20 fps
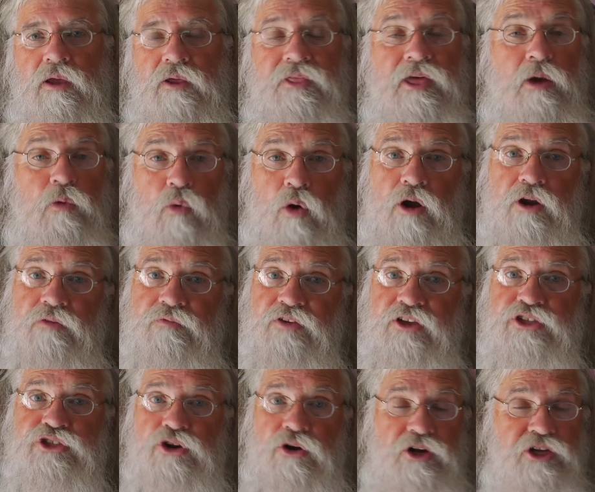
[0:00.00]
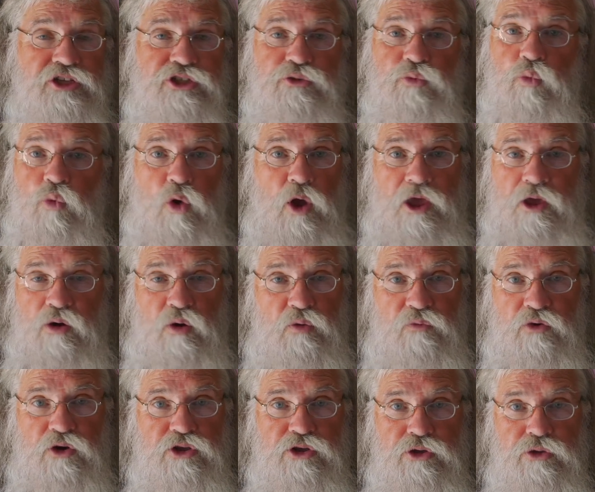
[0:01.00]
That word adventure is way
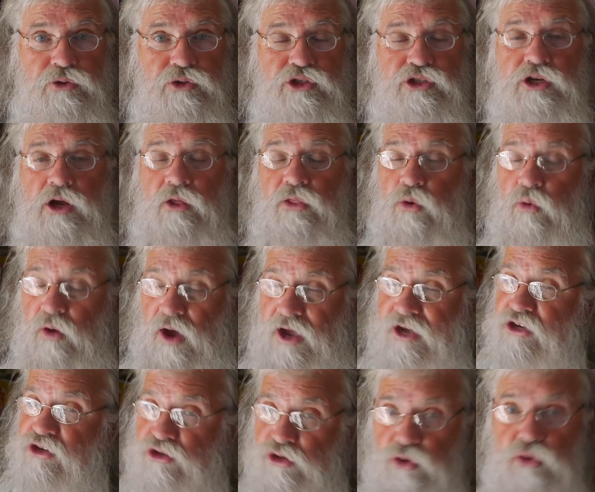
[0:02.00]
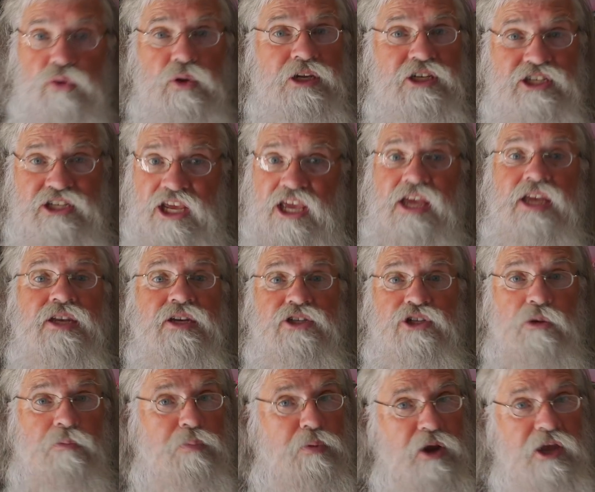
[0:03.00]
overused, although I do intend
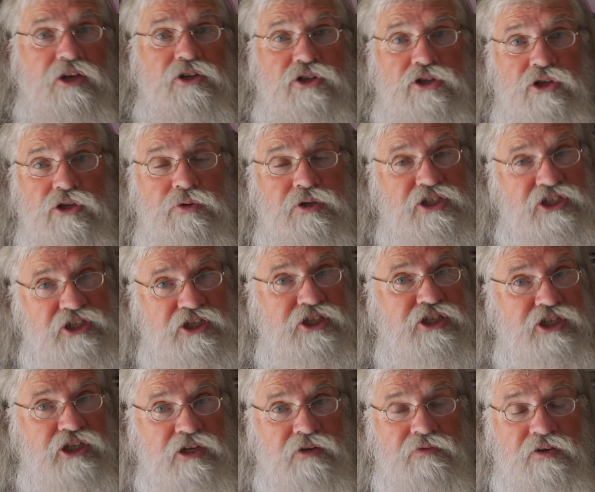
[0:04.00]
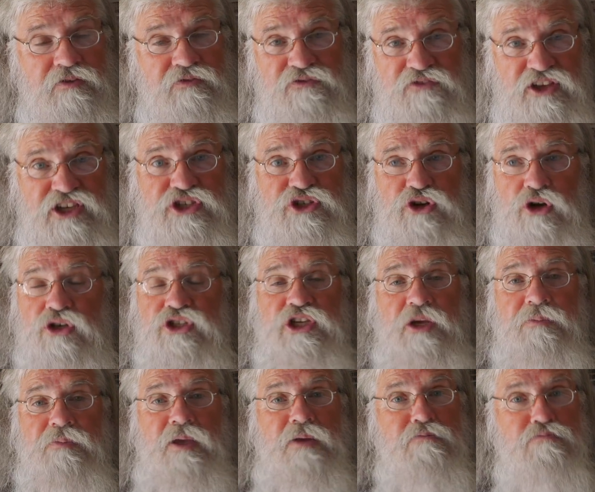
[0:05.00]
to bring to you a sense of adventure,
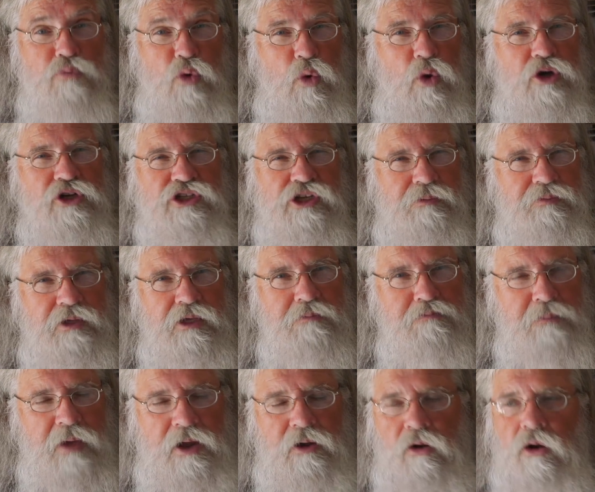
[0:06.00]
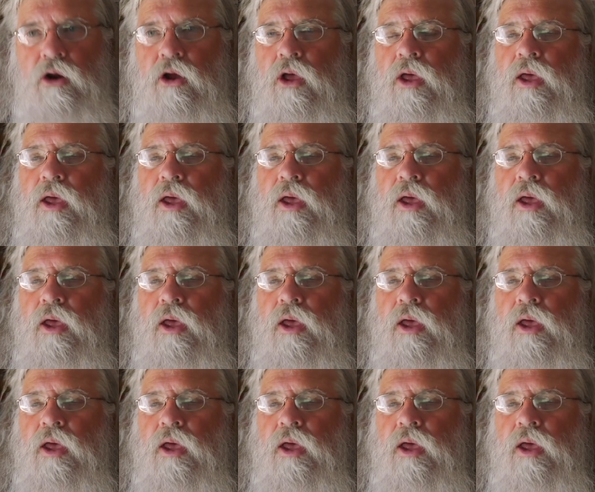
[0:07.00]
something more, something better.